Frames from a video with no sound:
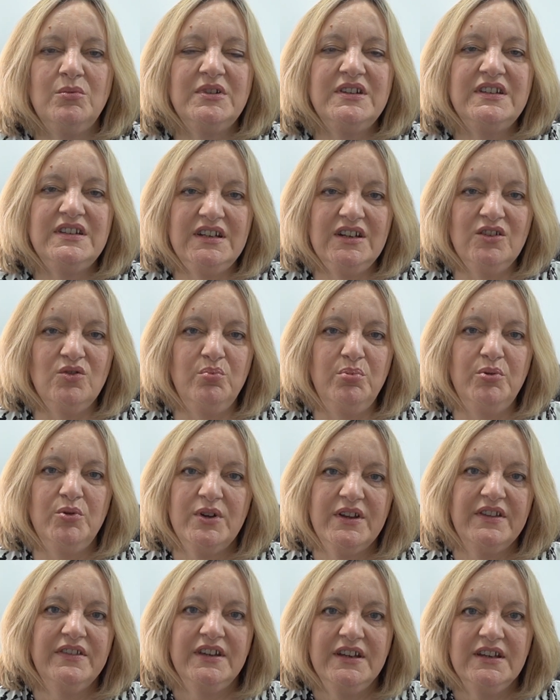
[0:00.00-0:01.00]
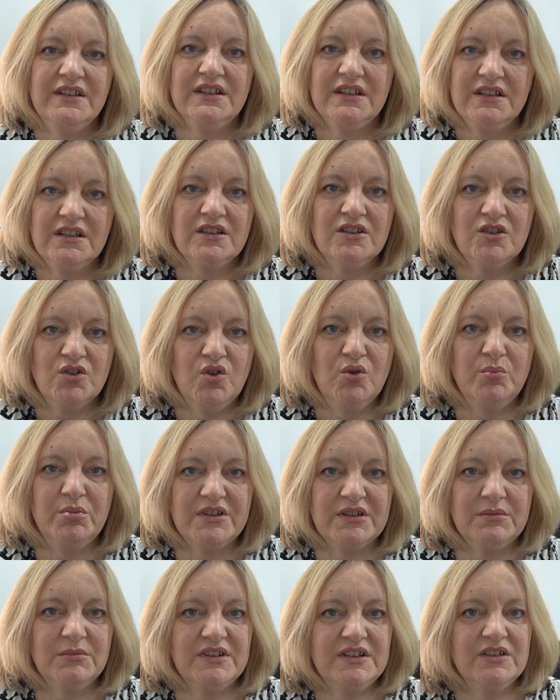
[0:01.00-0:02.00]
I'm still putting things into the
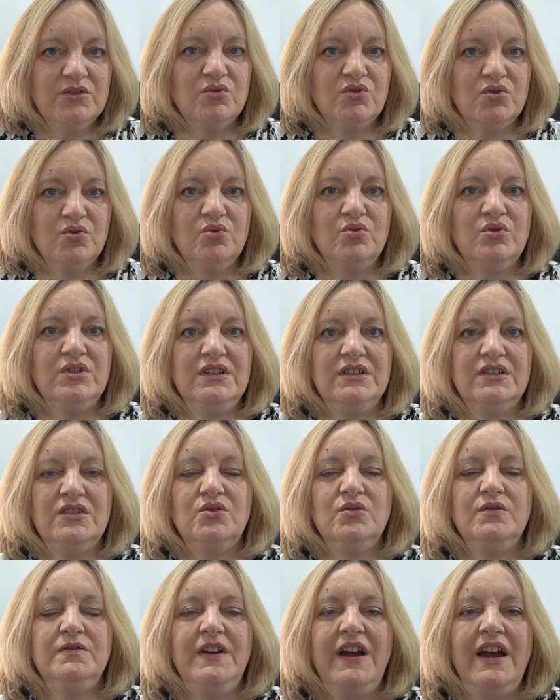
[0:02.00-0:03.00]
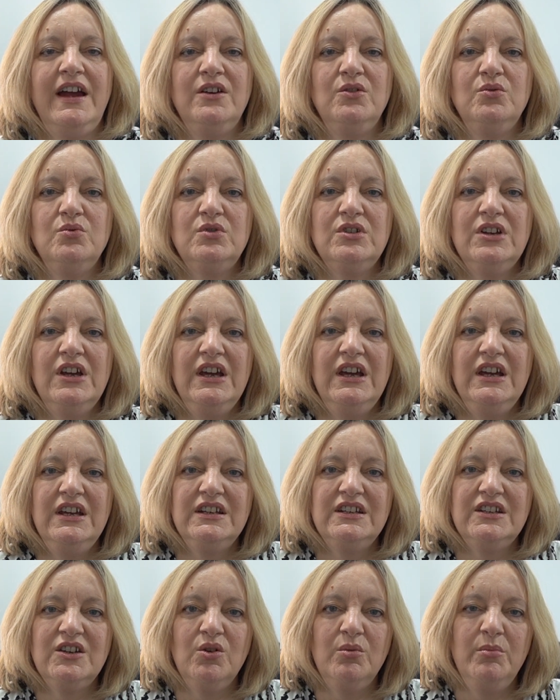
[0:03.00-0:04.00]
cupboards, I'm still sorting stuff out,
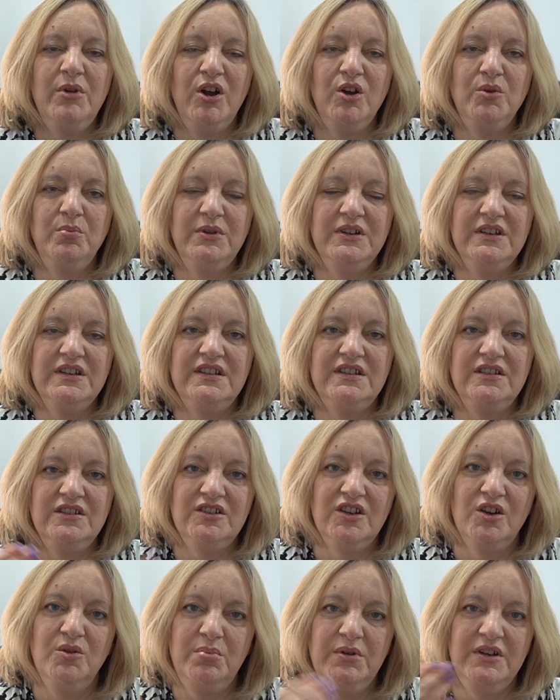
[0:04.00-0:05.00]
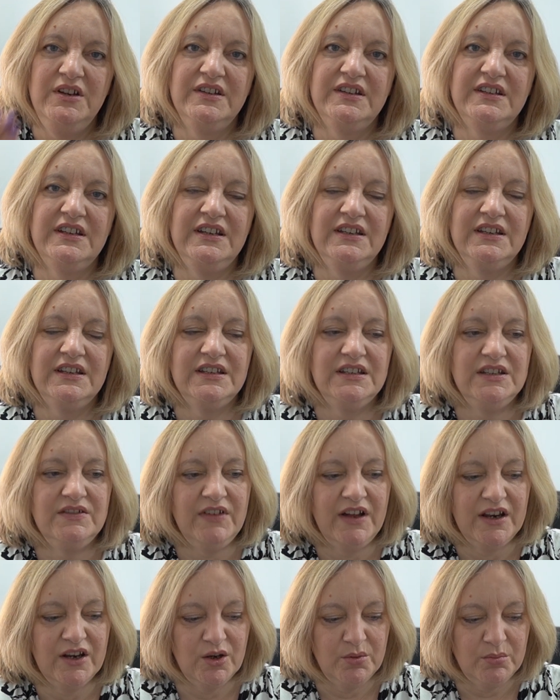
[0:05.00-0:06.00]
so I'm hoping you see this
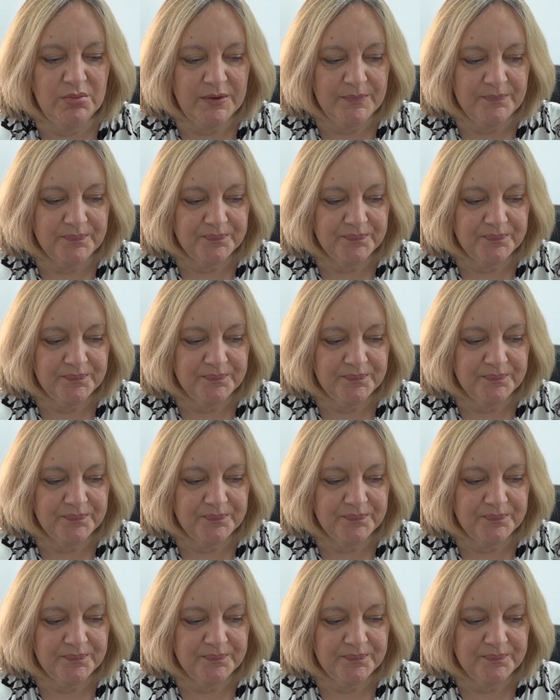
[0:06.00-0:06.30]
develop.